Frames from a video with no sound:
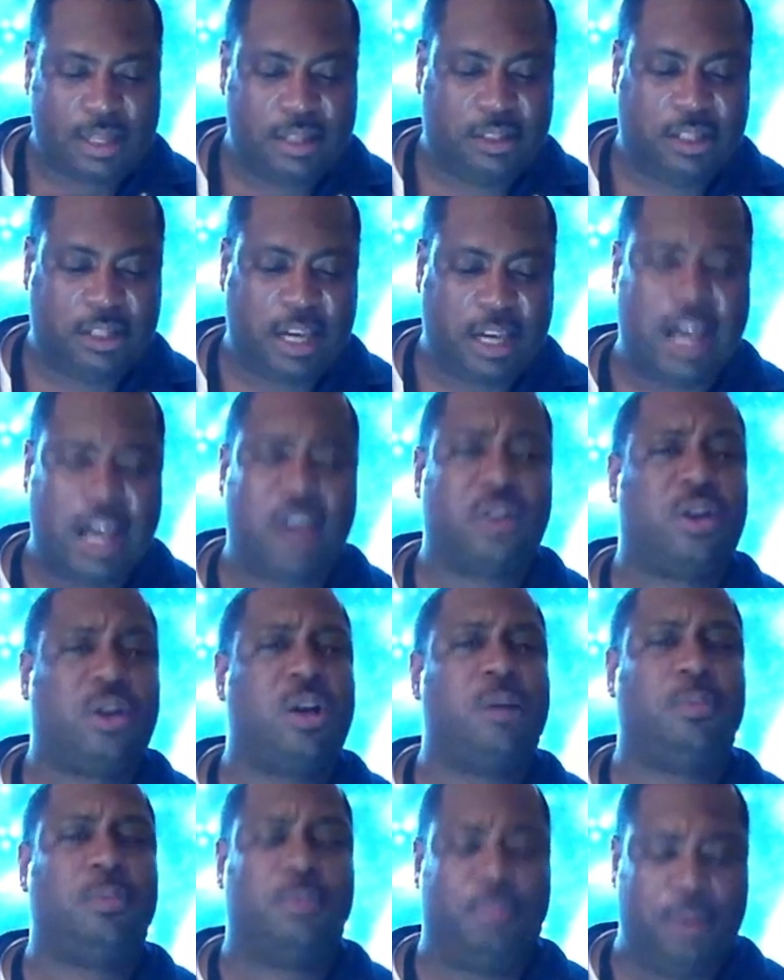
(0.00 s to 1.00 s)
shout out a
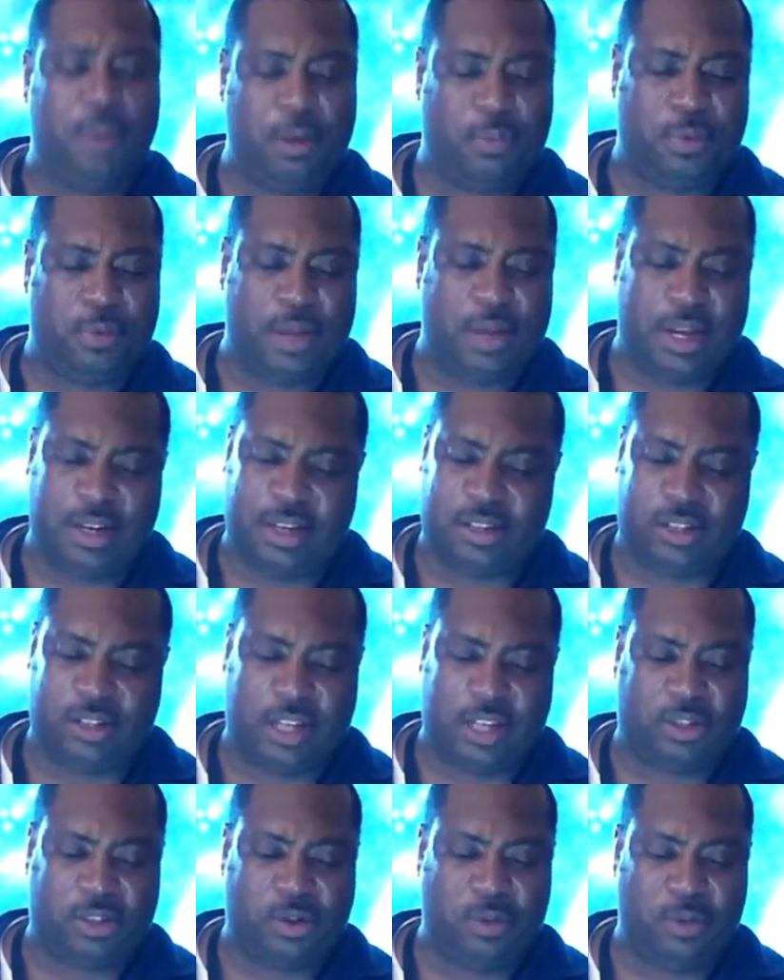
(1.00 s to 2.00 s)
couple people that just
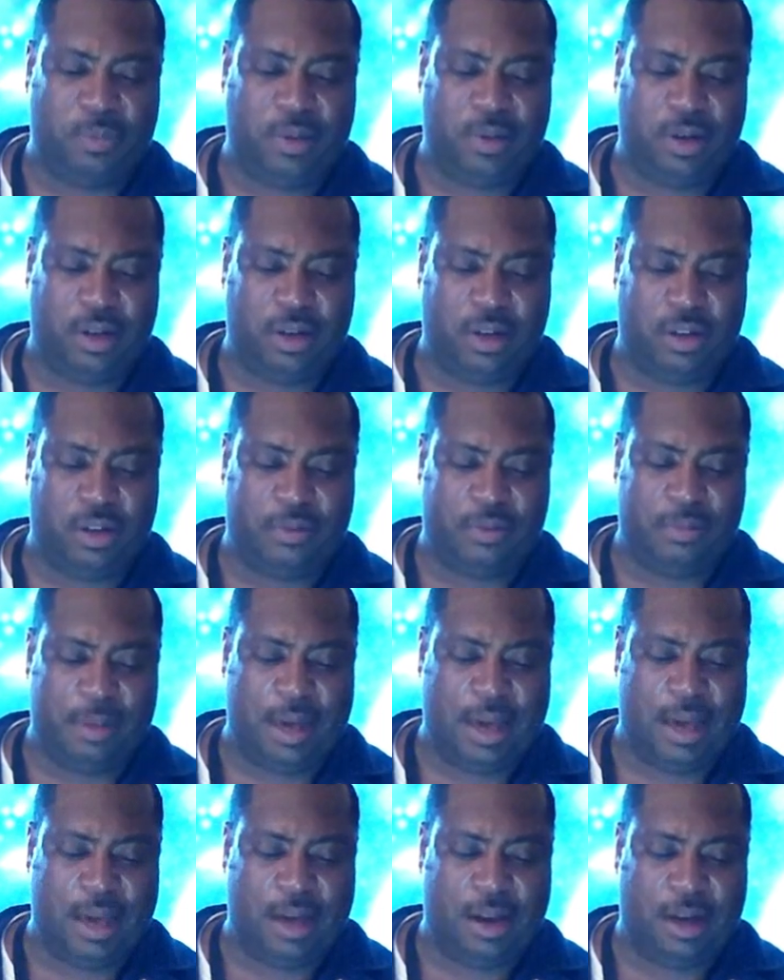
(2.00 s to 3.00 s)
they showed me love,
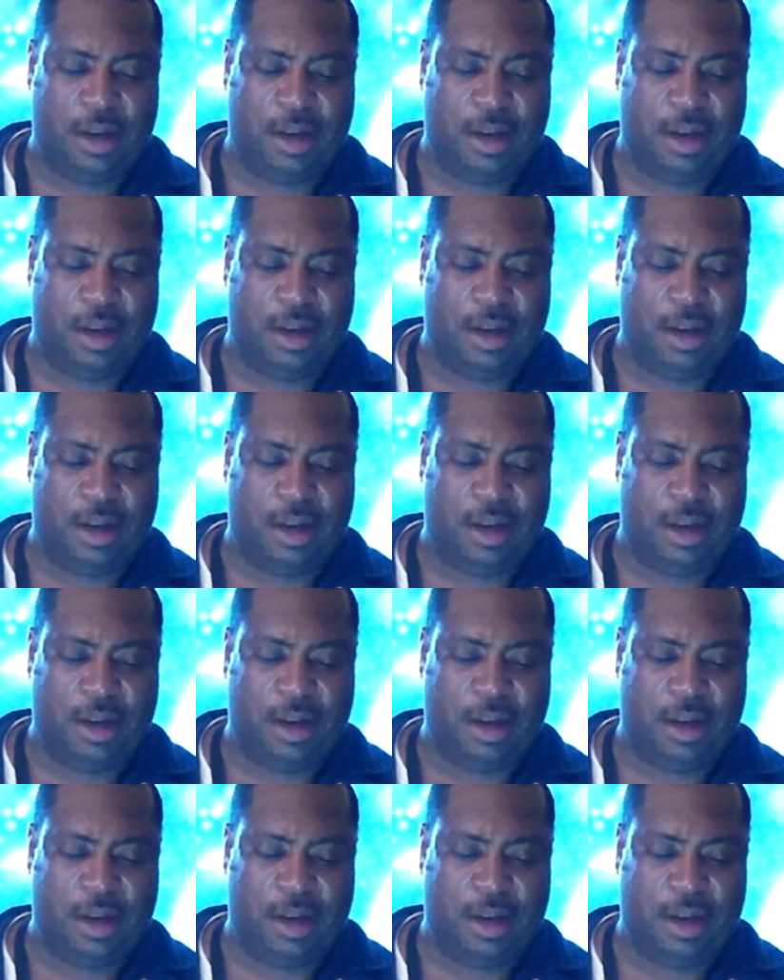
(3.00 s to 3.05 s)
man.